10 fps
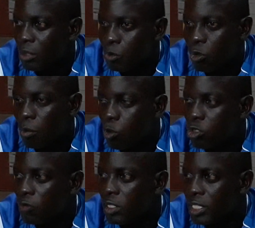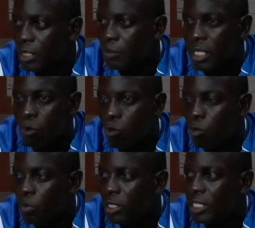because most of the teams that when we
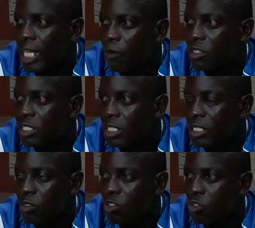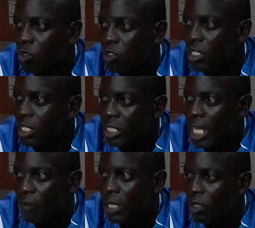play TRC, you saw
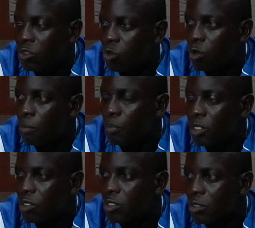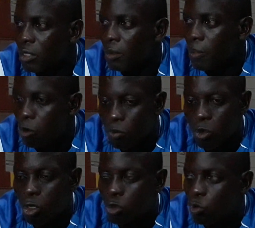they have a lot of taller players. But
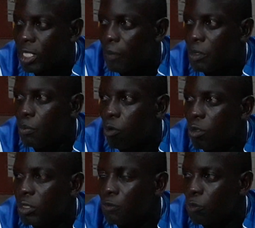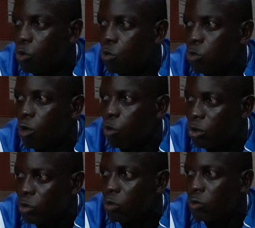because we kept the ball on the floor, we were
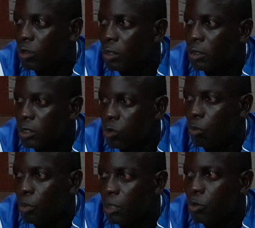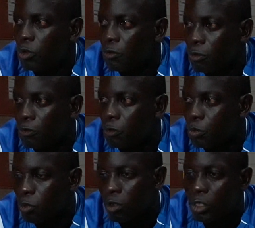able to, play beautiful
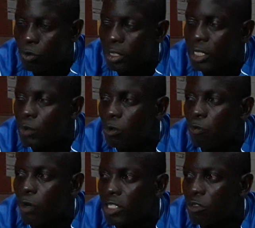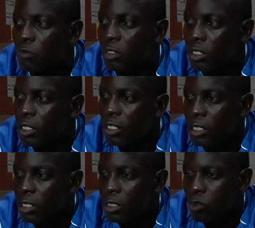football, even the game with Brazzaville.
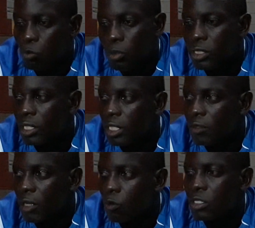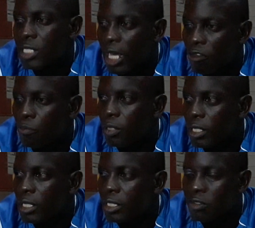So basically, our style of play
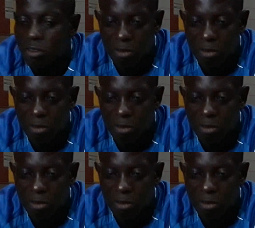is